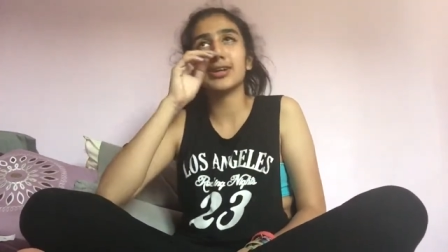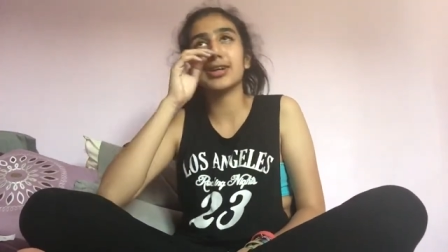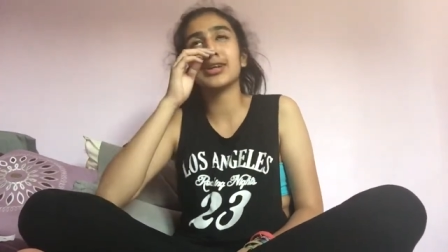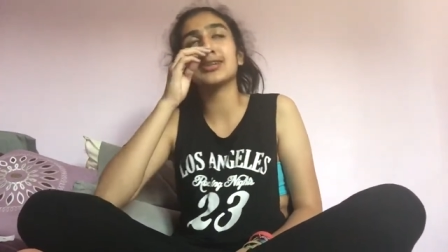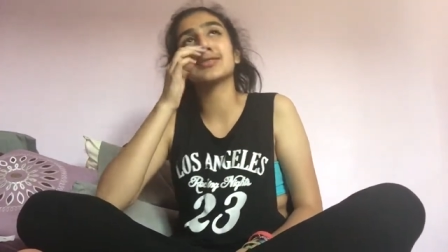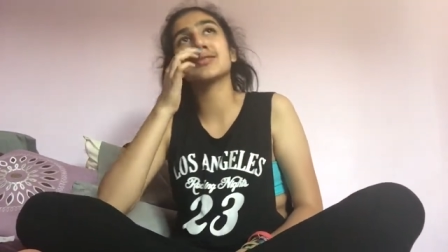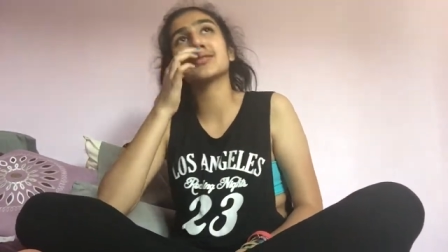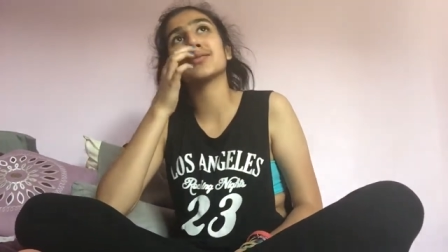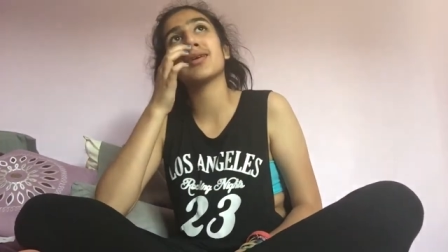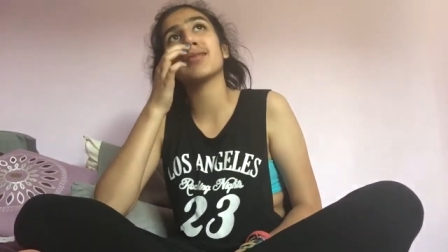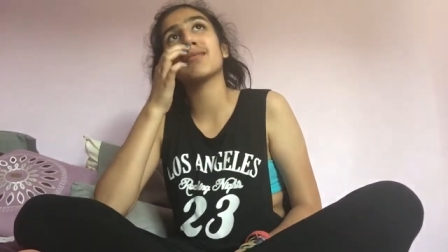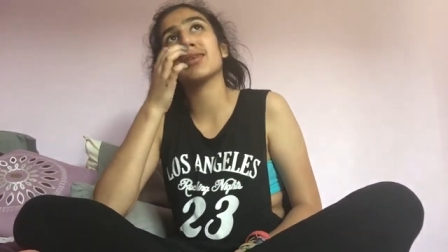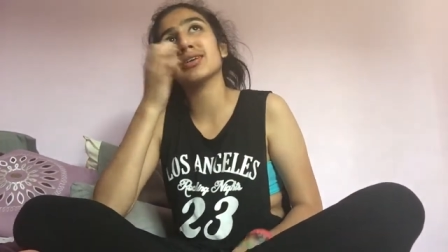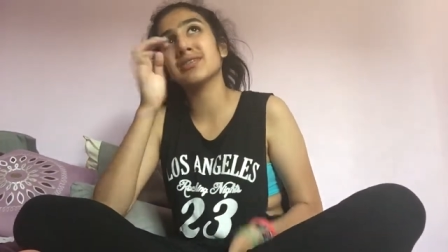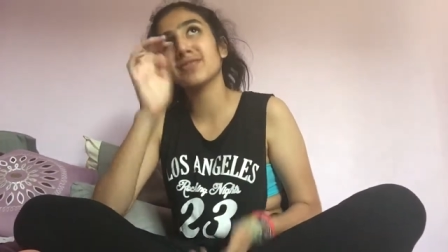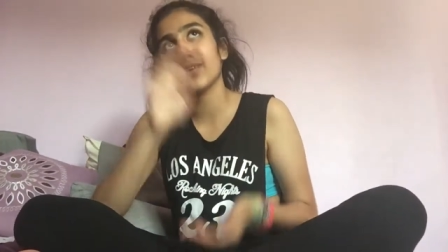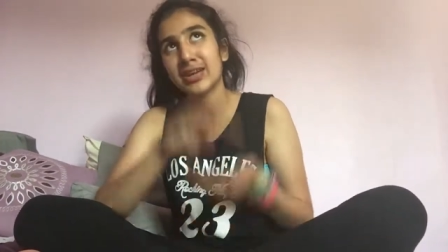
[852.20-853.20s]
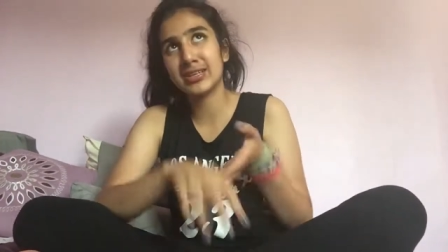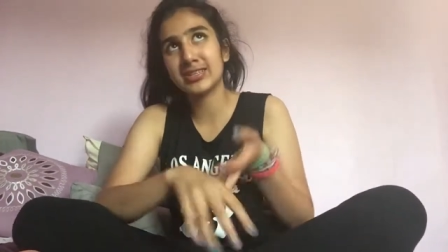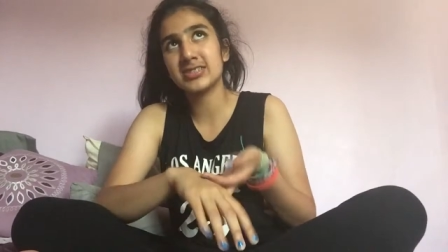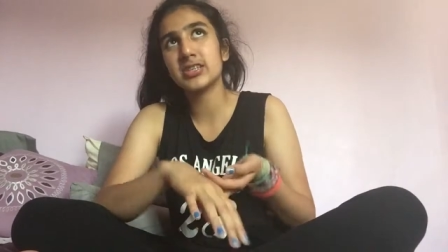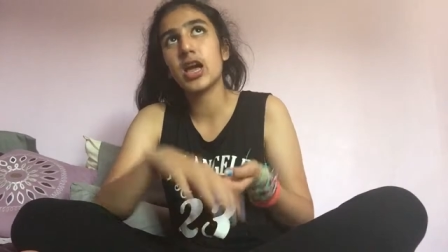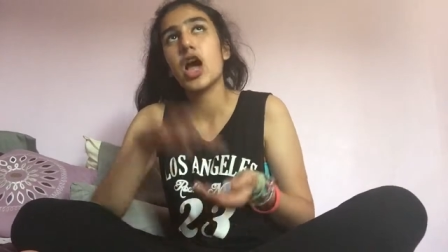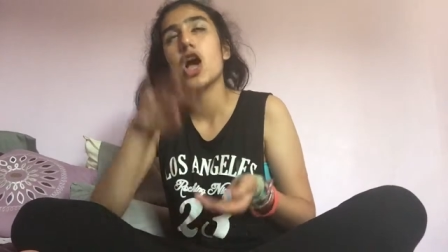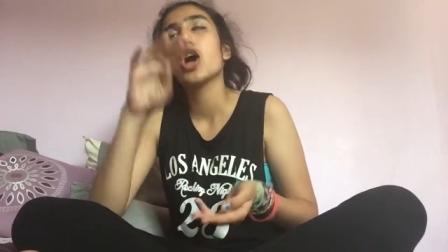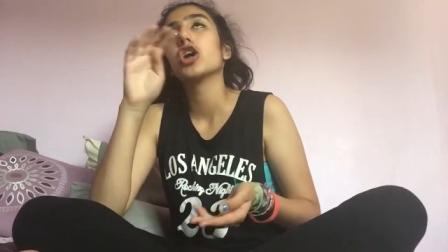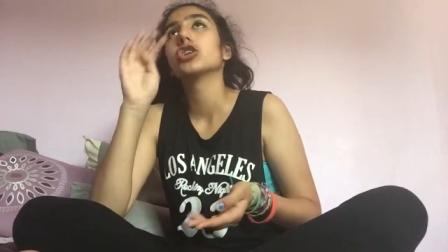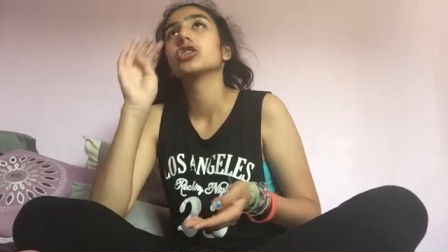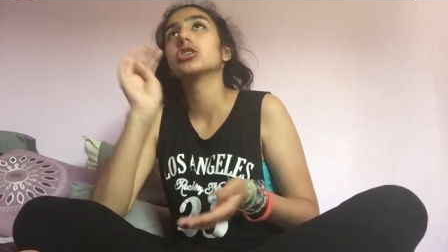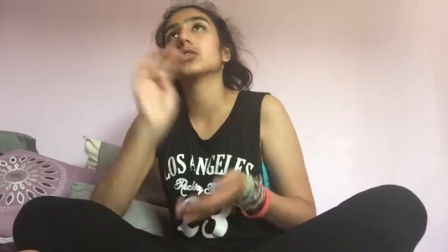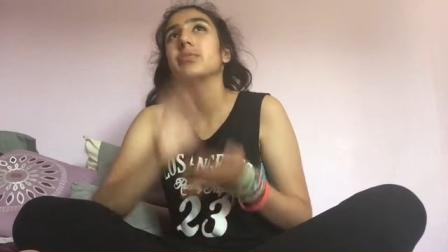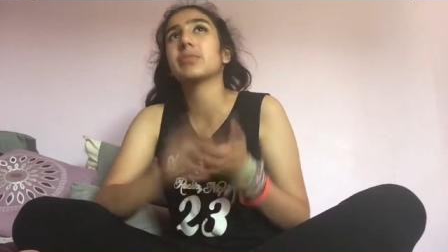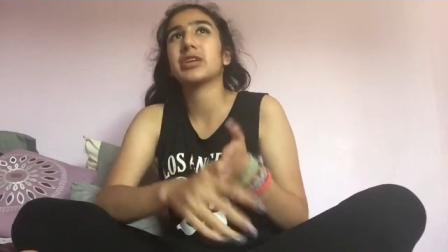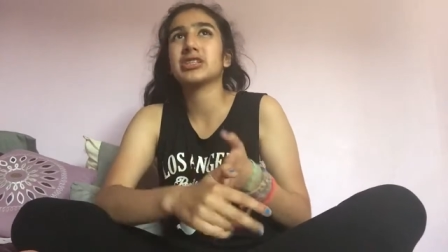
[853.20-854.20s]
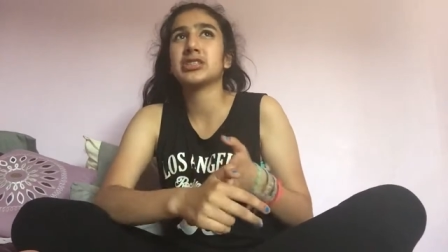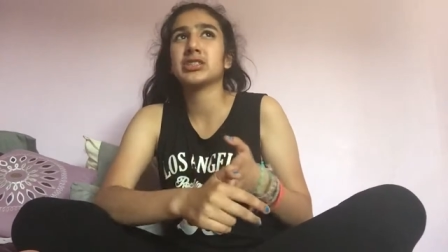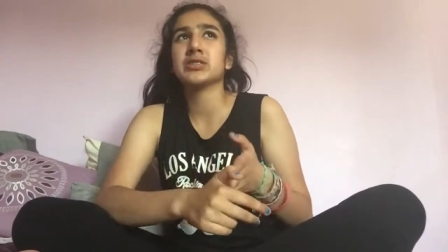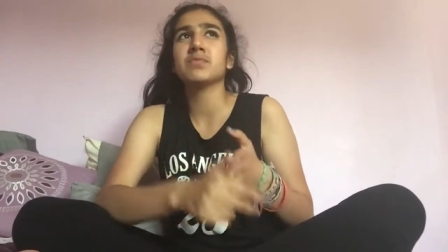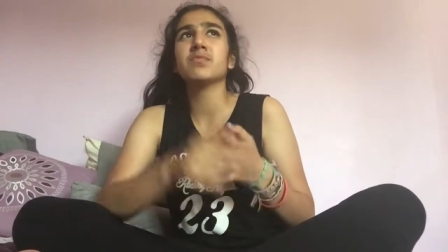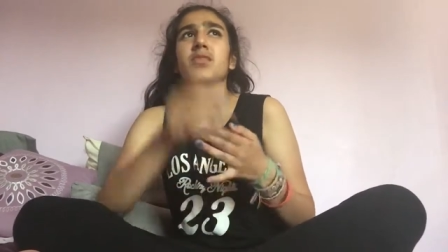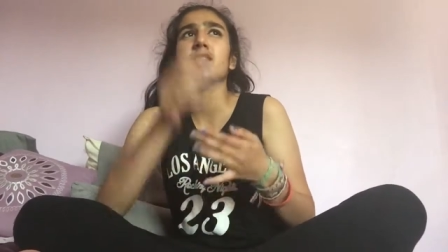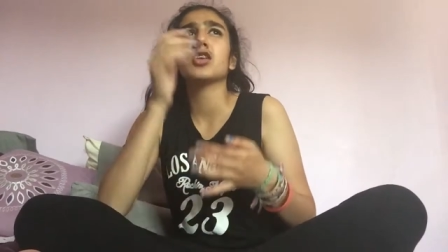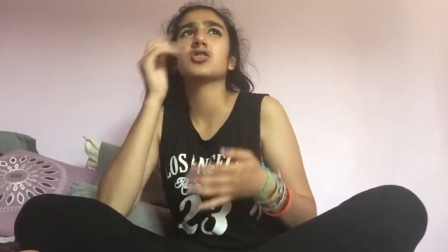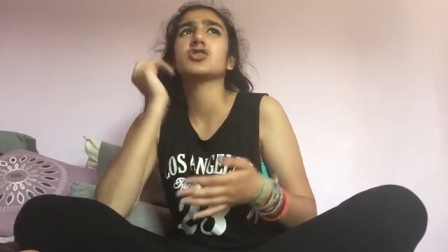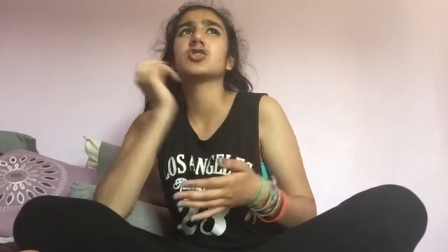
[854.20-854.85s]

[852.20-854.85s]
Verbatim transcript: Ria is one of my best friends. She's amazing.